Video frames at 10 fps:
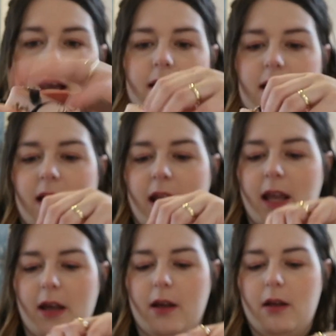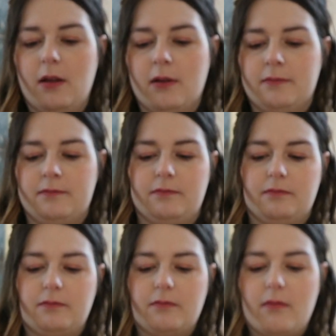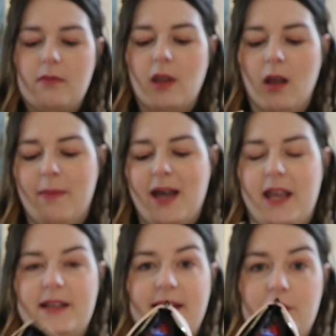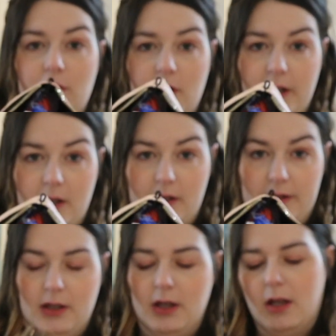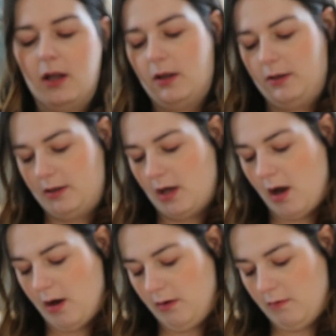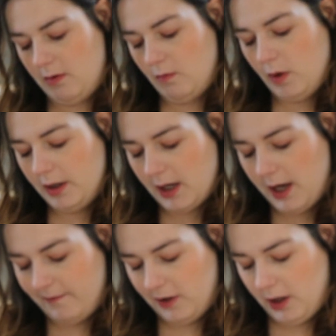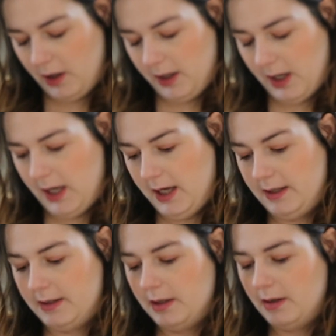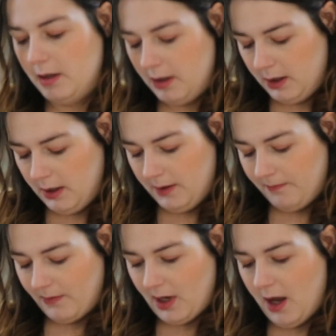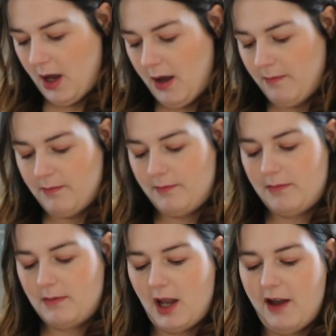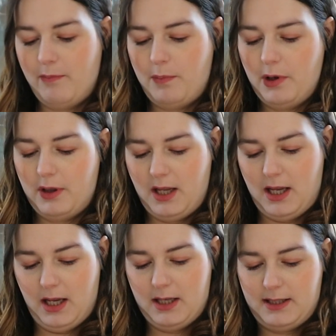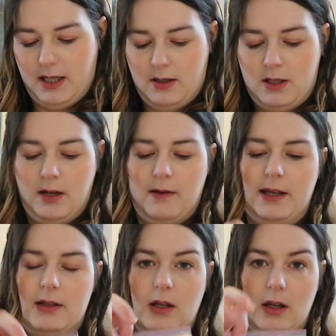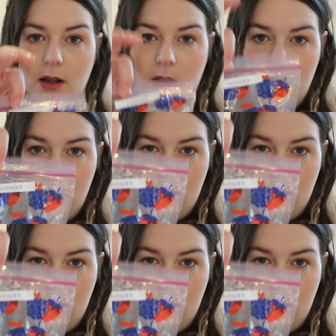and in here are my essential oils. So what I've done is I've put these into little